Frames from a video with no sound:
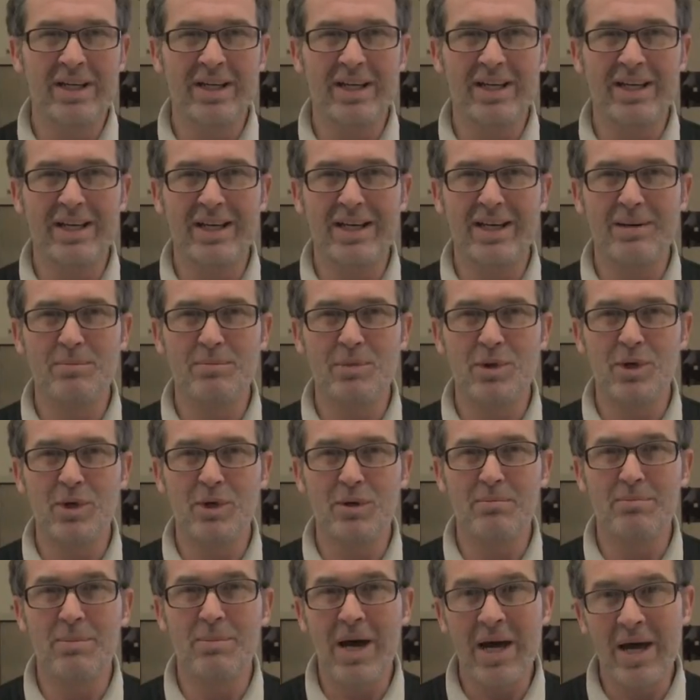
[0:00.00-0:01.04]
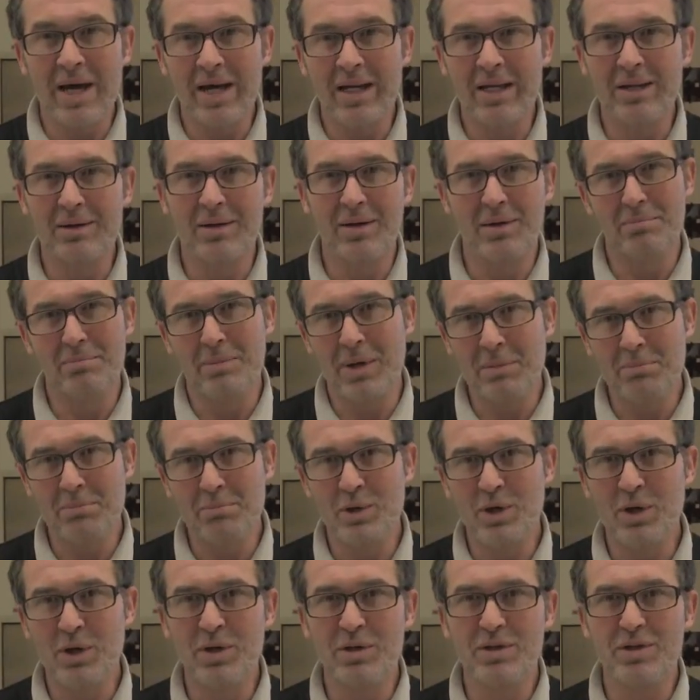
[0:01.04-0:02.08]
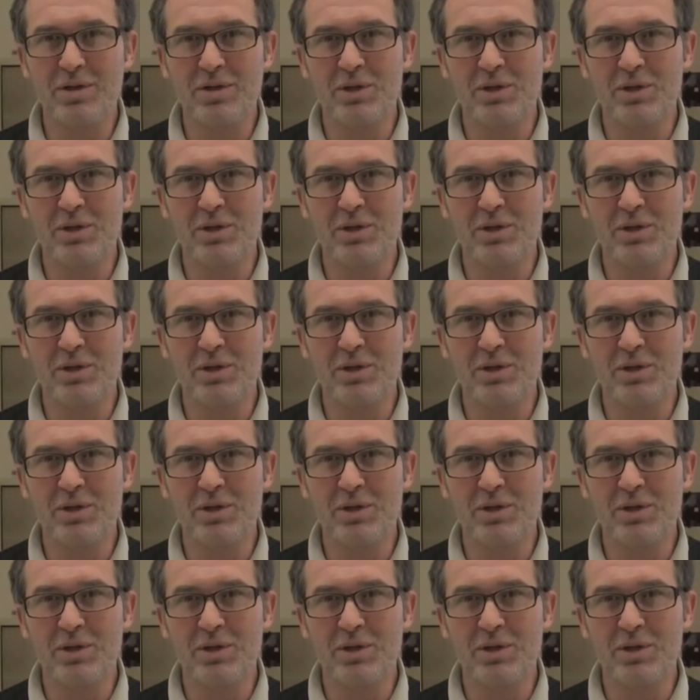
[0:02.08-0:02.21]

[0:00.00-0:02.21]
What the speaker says: and I'm a MAG member,